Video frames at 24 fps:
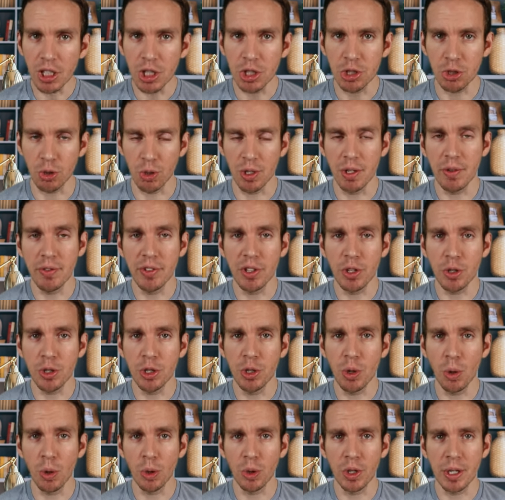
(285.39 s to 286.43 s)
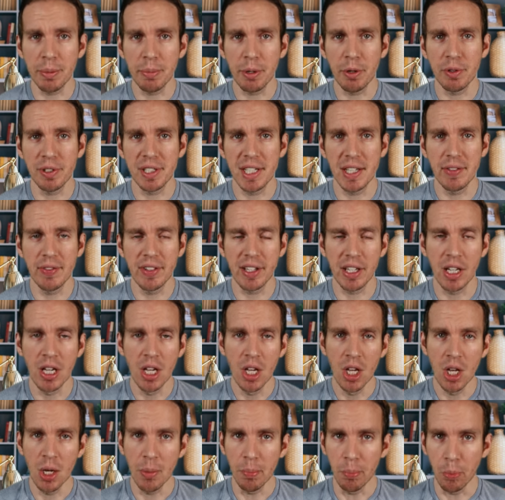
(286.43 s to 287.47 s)
So, even though you are going to be receiving
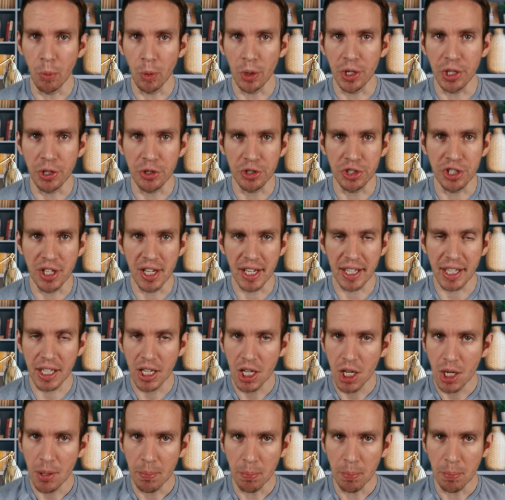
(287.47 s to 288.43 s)
more in your check,